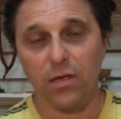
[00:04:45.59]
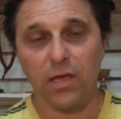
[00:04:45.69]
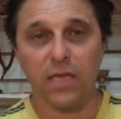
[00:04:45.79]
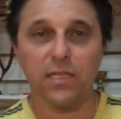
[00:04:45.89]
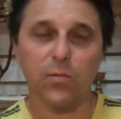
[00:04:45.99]

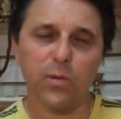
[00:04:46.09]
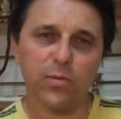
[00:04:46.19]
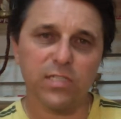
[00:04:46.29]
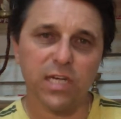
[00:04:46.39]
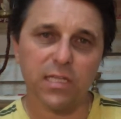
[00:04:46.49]
And then we
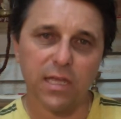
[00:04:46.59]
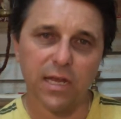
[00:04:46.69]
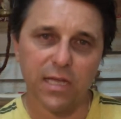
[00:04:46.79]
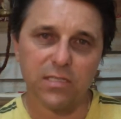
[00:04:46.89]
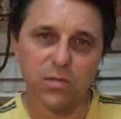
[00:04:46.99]
project that
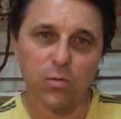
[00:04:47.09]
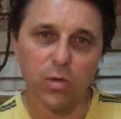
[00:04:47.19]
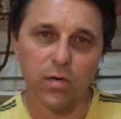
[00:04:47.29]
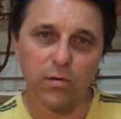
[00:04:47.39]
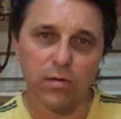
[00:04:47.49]
out to the
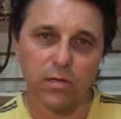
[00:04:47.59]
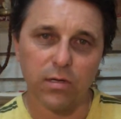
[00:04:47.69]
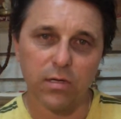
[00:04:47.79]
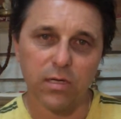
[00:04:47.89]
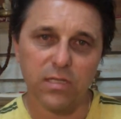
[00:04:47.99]
world,
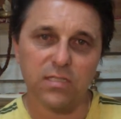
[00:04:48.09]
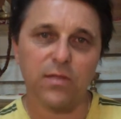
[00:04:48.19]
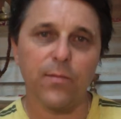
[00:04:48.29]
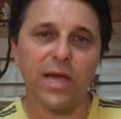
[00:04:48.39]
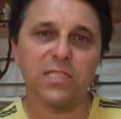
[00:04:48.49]
to
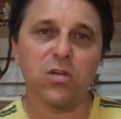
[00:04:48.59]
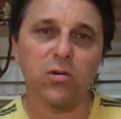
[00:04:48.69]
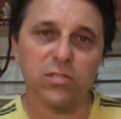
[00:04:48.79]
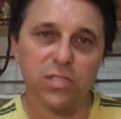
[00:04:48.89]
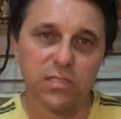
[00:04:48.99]
the mass
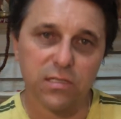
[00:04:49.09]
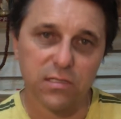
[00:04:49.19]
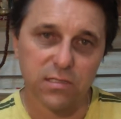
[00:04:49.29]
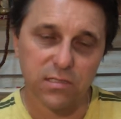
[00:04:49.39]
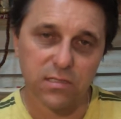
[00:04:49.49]

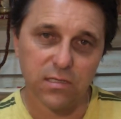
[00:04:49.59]
consciousness,